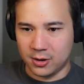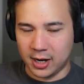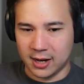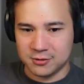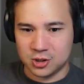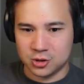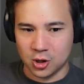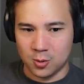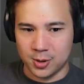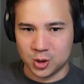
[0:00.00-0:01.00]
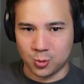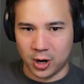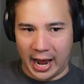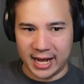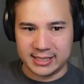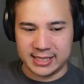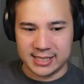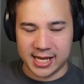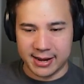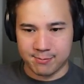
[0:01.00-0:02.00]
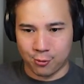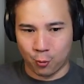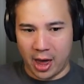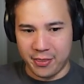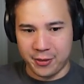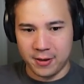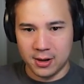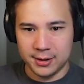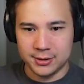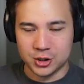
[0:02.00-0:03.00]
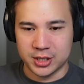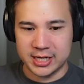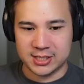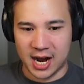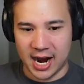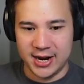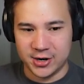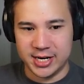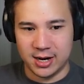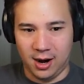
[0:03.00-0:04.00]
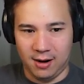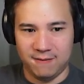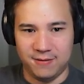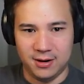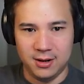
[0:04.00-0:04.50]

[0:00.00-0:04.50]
I have so much more access and breadth to the entirety of